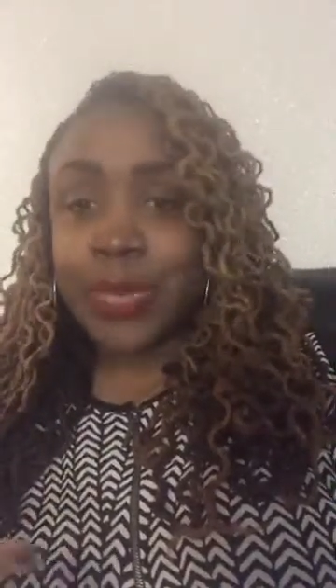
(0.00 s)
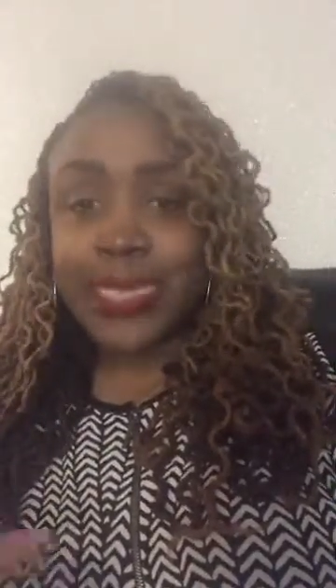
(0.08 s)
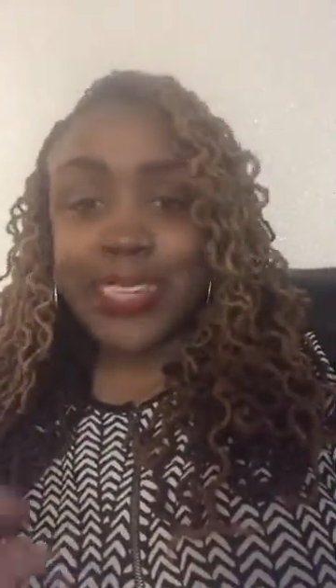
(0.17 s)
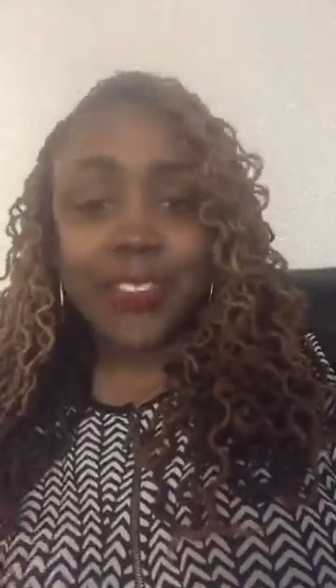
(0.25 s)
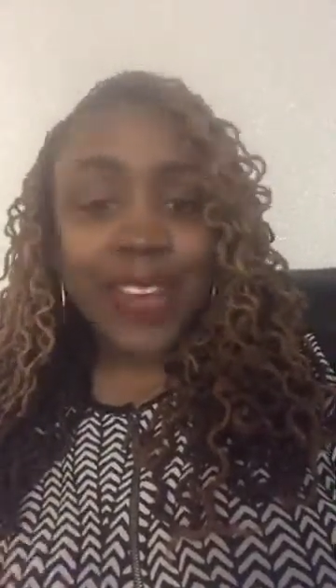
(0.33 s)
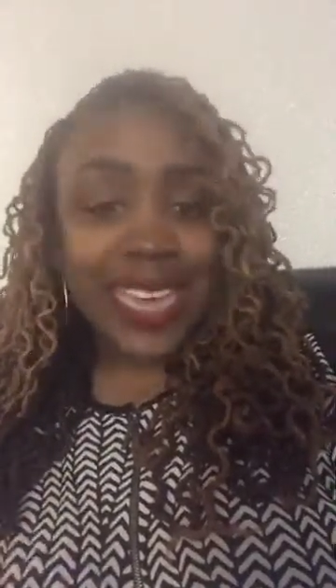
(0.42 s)

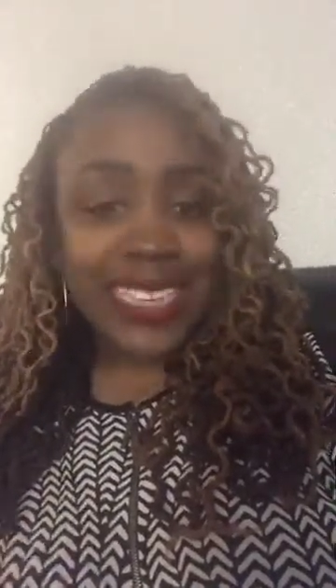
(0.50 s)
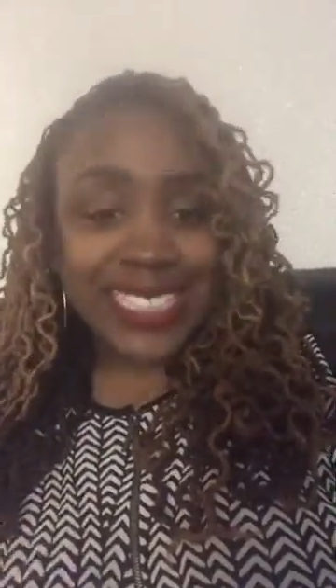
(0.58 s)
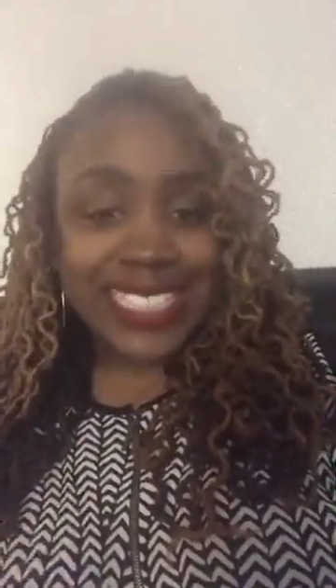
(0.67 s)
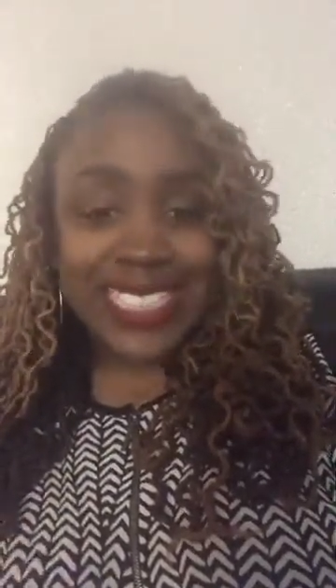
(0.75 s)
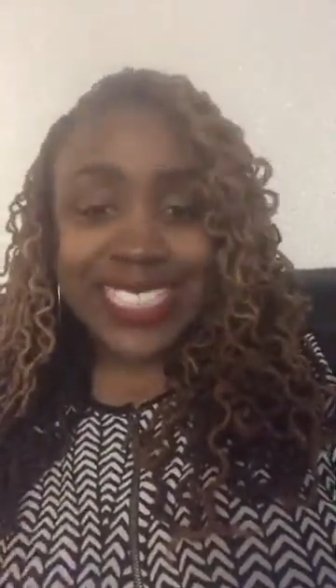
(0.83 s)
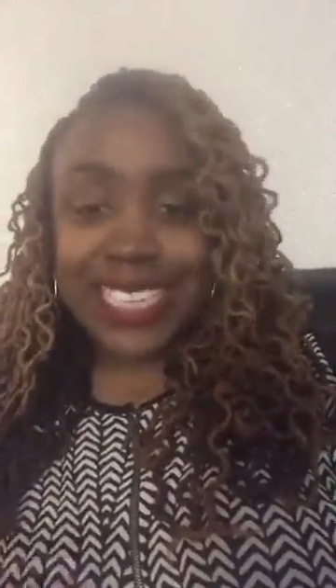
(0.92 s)

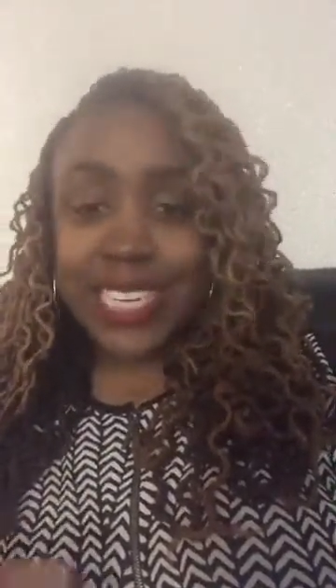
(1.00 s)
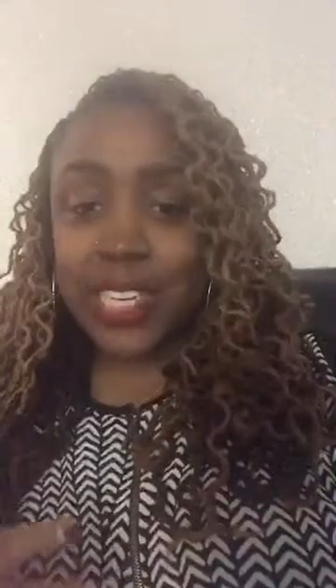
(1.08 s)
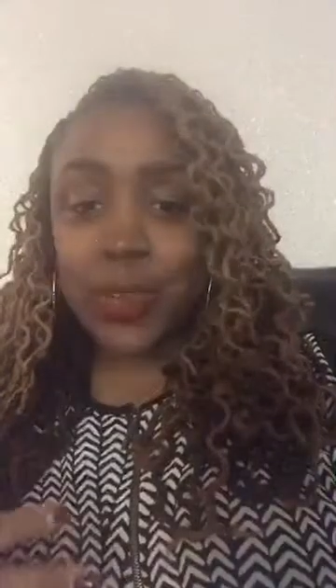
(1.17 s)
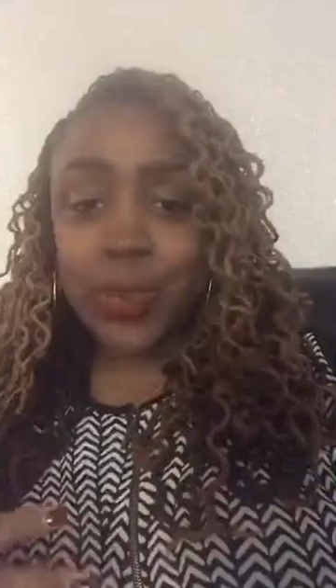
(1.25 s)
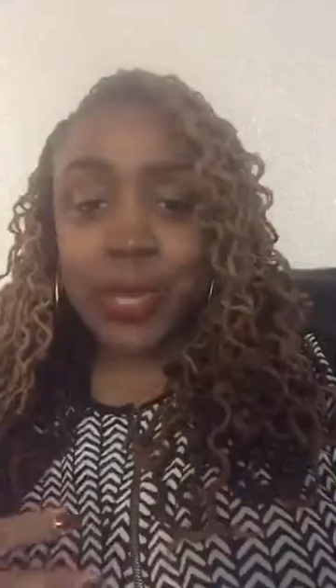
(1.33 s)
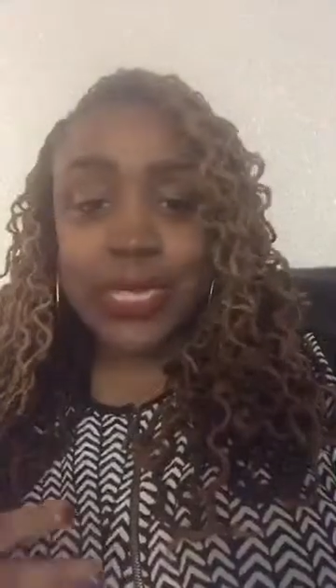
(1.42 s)
devices and
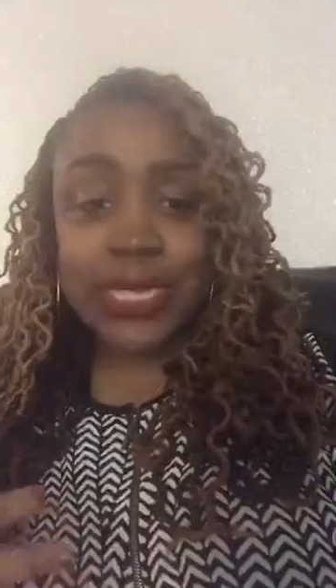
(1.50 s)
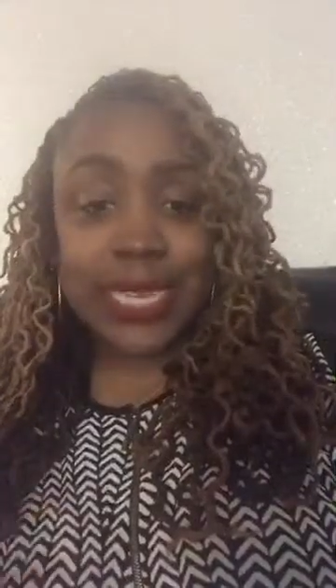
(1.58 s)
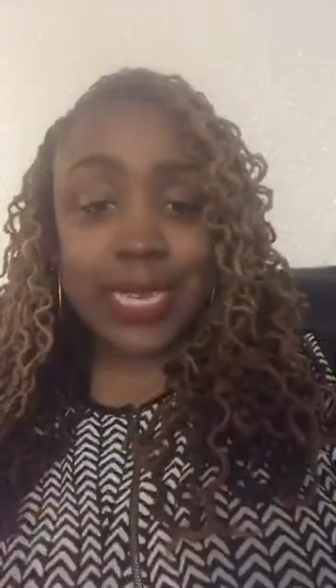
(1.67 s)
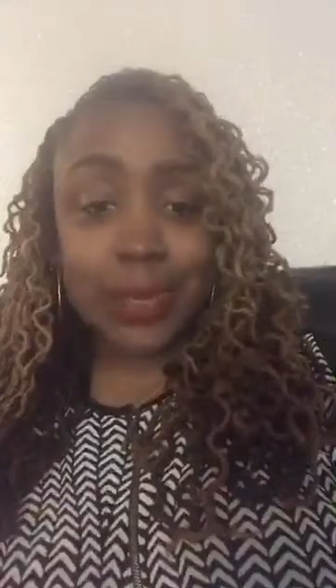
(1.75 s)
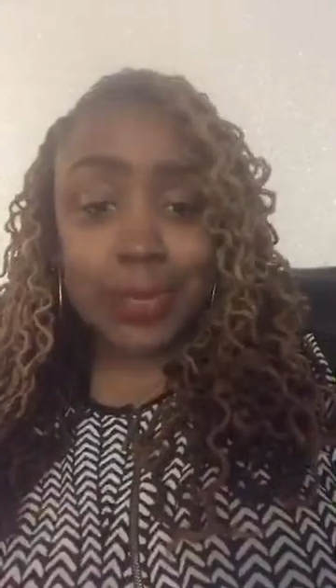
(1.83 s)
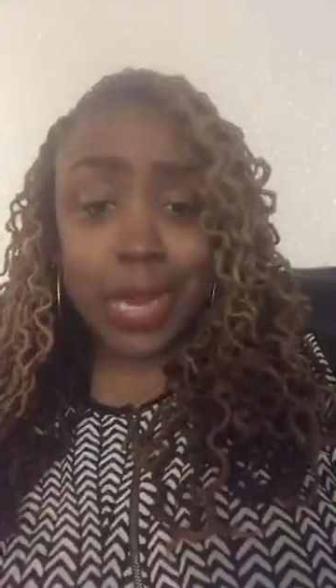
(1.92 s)
literary
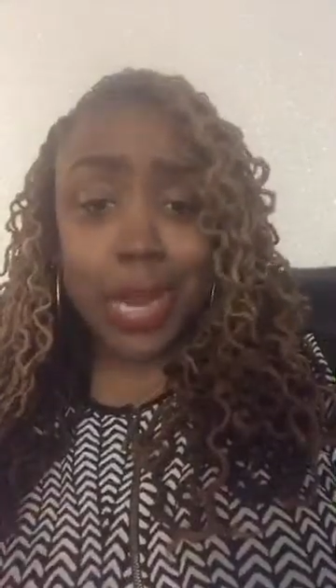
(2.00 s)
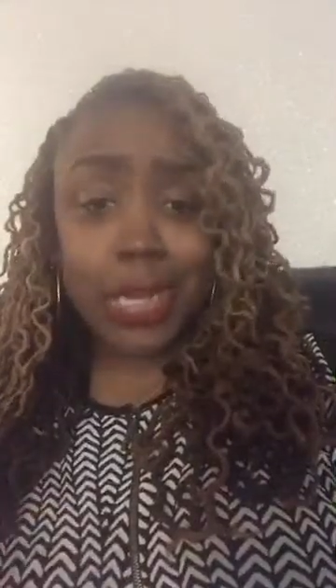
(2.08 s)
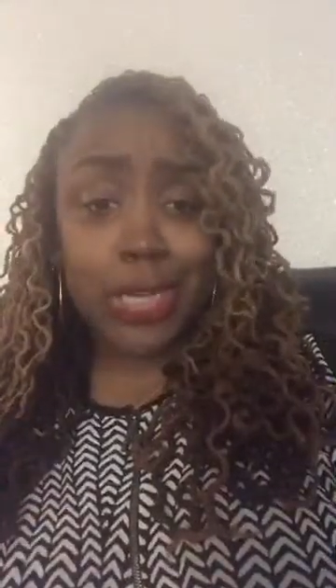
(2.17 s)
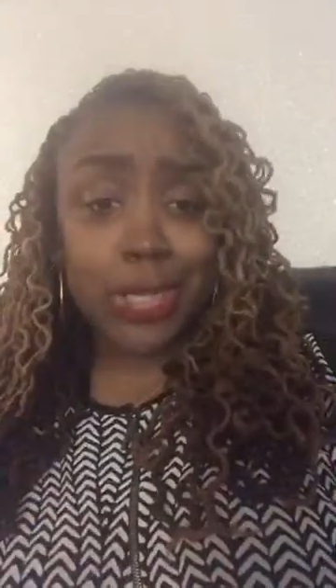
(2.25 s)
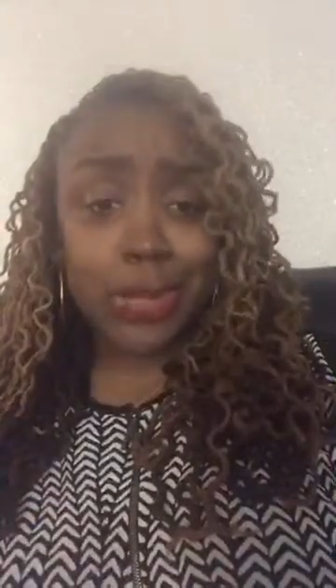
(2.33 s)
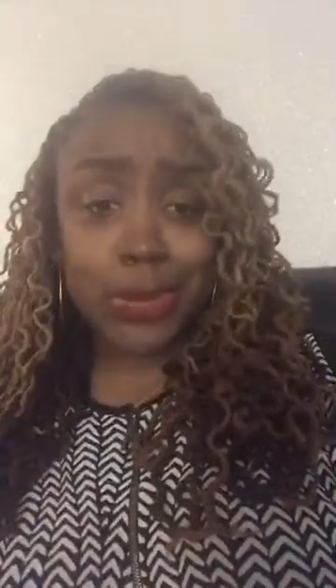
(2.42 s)
skills
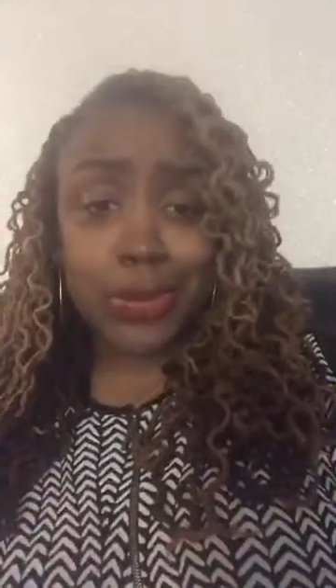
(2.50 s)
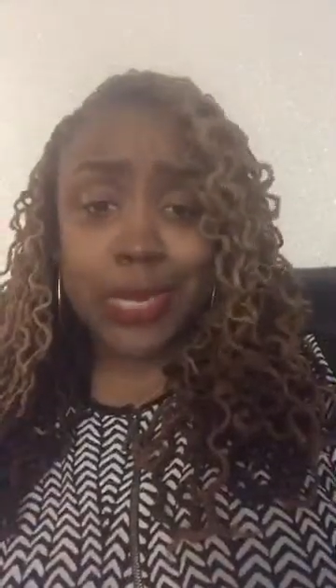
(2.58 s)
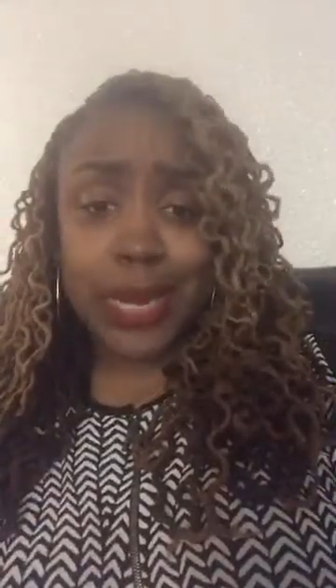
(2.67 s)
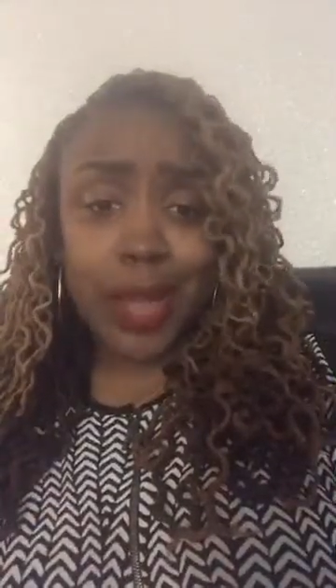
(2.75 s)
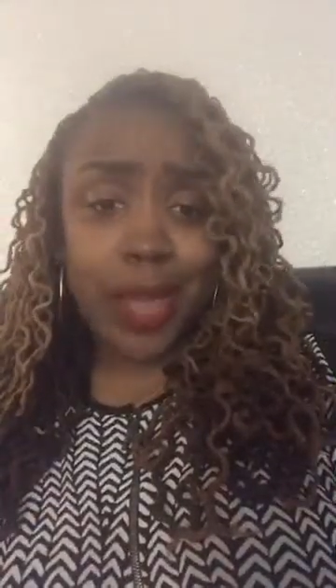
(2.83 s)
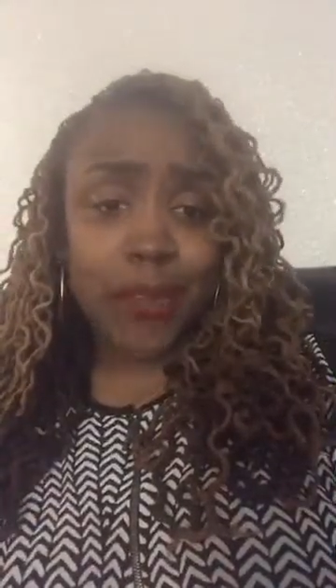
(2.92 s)
are
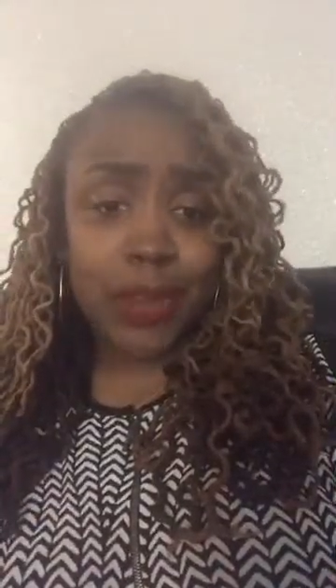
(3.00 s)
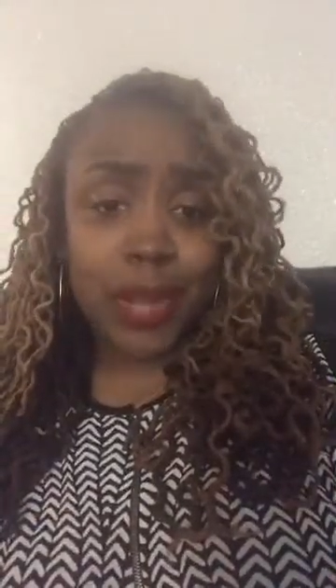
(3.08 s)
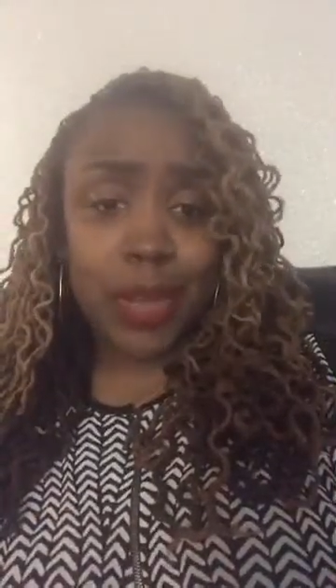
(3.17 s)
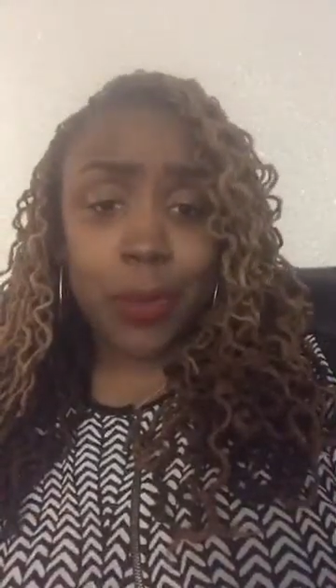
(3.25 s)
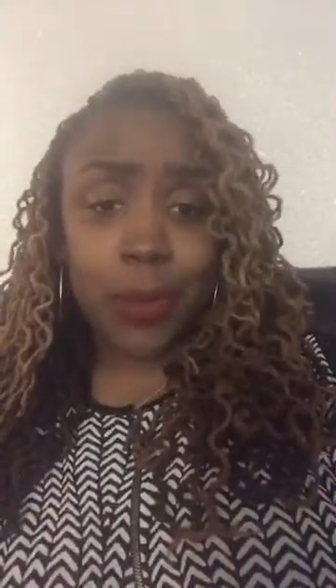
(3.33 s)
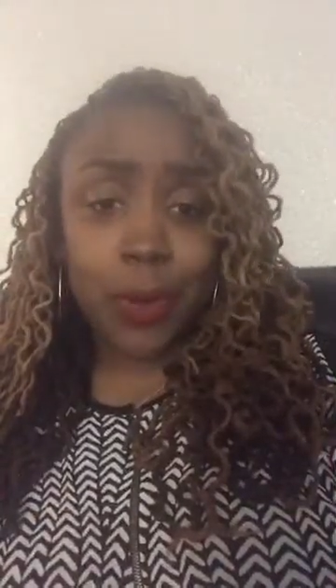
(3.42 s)
used in our
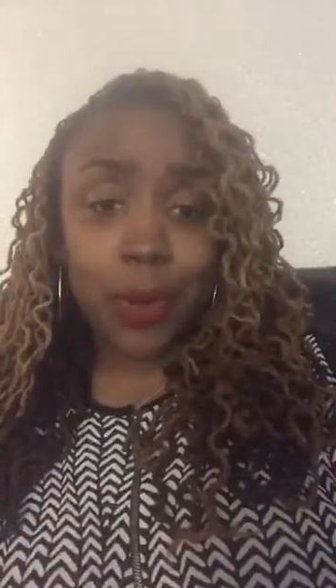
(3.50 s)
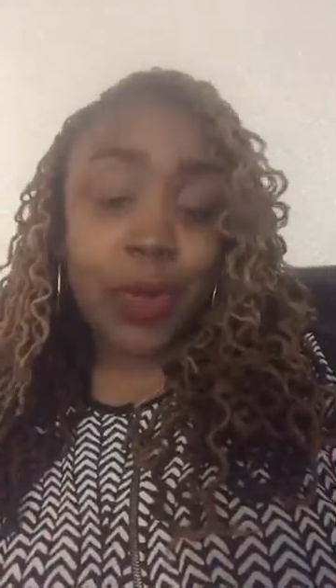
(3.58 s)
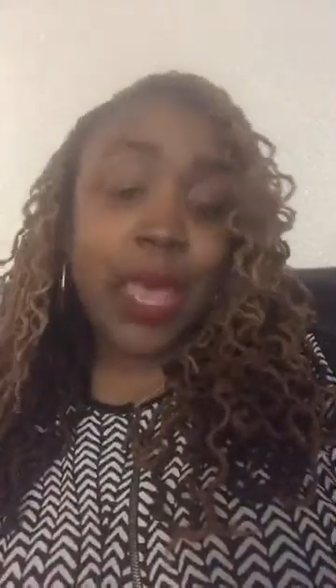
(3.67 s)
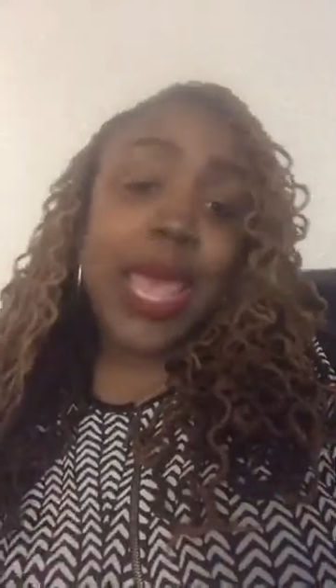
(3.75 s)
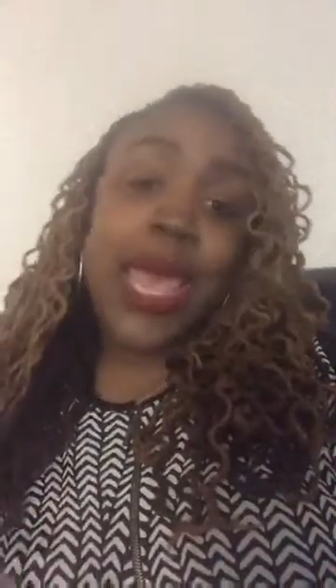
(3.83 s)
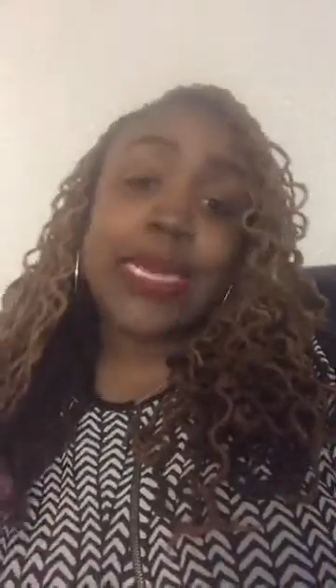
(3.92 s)
everyday world.